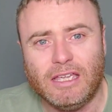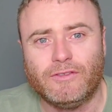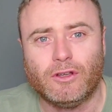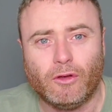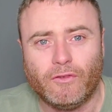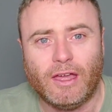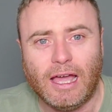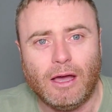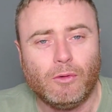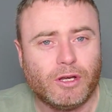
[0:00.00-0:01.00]
even on the
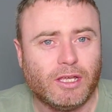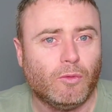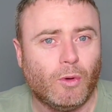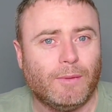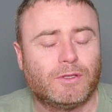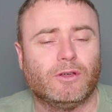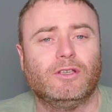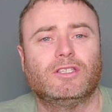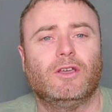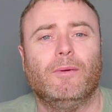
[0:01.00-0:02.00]
Aldi
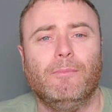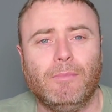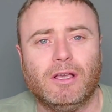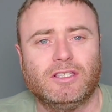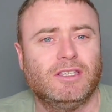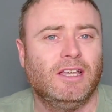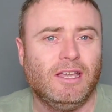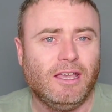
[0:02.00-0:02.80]
website, so it must